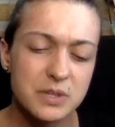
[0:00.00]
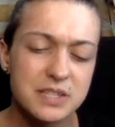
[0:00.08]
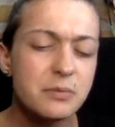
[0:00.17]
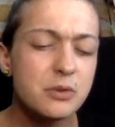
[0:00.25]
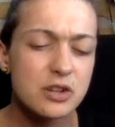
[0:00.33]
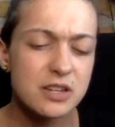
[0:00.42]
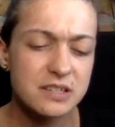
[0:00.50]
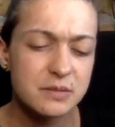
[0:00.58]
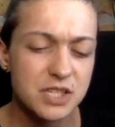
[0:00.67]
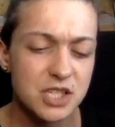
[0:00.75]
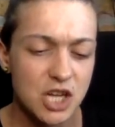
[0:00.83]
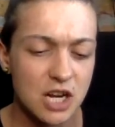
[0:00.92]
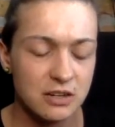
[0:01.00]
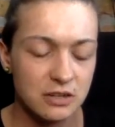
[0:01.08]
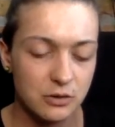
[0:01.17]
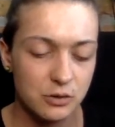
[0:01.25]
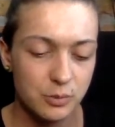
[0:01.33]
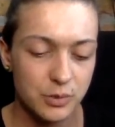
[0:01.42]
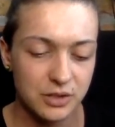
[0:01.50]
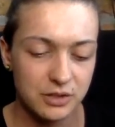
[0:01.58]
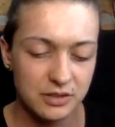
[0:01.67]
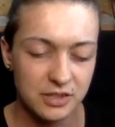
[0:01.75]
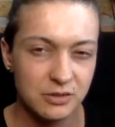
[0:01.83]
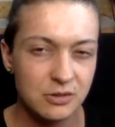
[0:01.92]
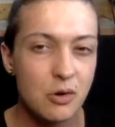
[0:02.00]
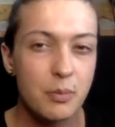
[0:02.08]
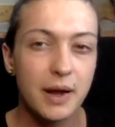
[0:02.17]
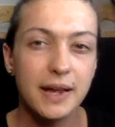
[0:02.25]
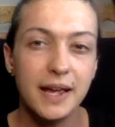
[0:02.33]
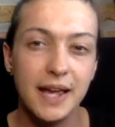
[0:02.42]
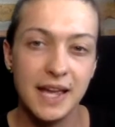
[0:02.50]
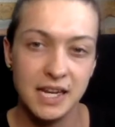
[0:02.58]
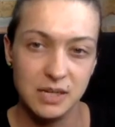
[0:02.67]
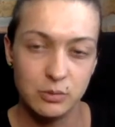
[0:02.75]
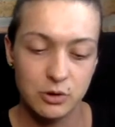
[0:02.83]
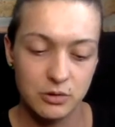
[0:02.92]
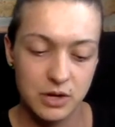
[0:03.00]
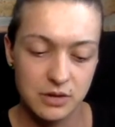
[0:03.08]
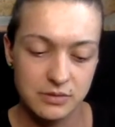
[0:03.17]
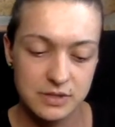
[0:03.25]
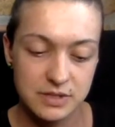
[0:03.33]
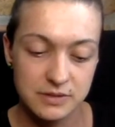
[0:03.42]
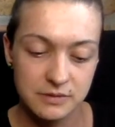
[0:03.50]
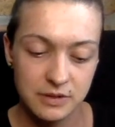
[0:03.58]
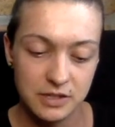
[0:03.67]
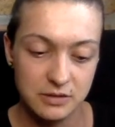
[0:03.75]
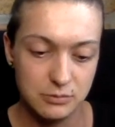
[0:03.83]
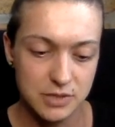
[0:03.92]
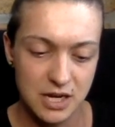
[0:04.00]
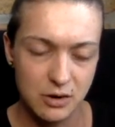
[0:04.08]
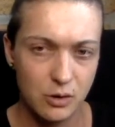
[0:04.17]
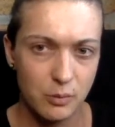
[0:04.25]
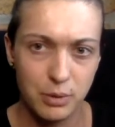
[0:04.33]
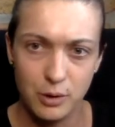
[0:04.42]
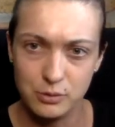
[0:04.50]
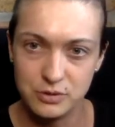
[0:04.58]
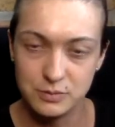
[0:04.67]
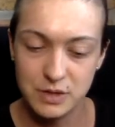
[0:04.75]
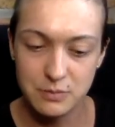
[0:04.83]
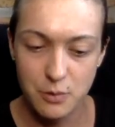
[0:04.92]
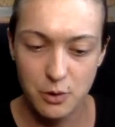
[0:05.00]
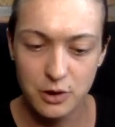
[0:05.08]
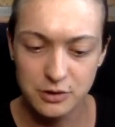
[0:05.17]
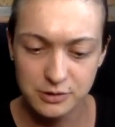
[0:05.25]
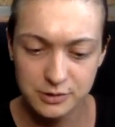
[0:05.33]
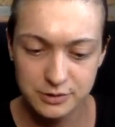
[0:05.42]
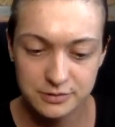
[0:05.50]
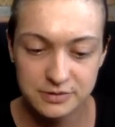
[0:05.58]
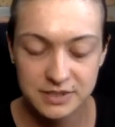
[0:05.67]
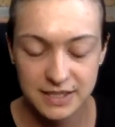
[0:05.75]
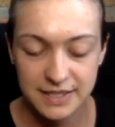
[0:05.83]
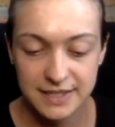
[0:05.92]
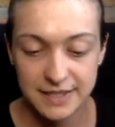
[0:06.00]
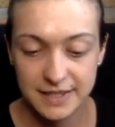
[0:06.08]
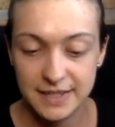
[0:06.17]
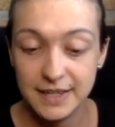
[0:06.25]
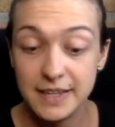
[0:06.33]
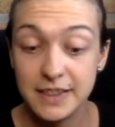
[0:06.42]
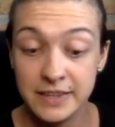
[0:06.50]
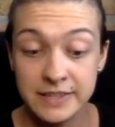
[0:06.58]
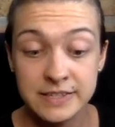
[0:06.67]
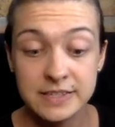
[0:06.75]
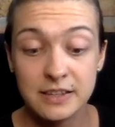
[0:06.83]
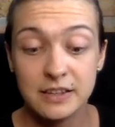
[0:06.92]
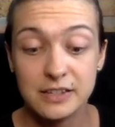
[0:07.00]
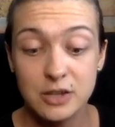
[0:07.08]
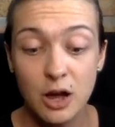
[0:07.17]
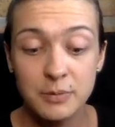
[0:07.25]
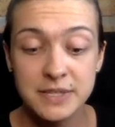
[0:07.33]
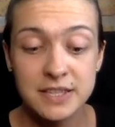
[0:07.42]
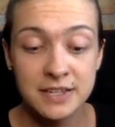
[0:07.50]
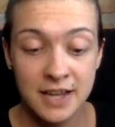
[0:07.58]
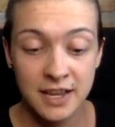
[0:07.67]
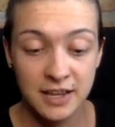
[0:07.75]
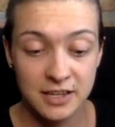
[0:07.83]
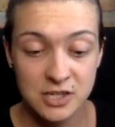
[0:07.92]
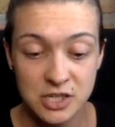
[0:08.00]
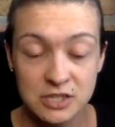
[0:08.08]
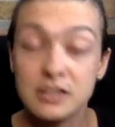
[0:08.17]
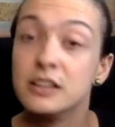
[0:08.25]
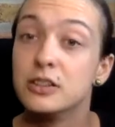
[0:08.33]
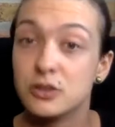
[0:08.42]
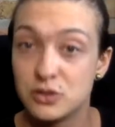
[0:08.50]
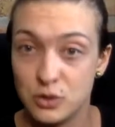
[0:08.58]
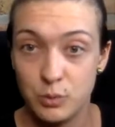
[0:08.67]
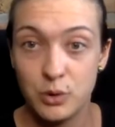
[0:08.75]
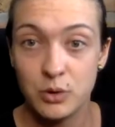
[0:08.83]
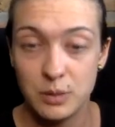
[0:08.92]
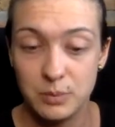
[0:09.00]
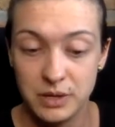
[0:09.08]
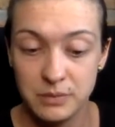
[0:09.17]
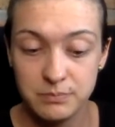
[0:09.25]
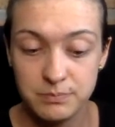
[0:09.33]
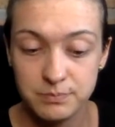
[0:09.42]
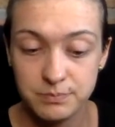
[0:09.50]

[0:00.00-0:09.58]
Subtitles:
When someone tries to misgender you, but you go by any pronouns, you dare oppose me, mortal? This Thomas the Tank Engine looks super creepy,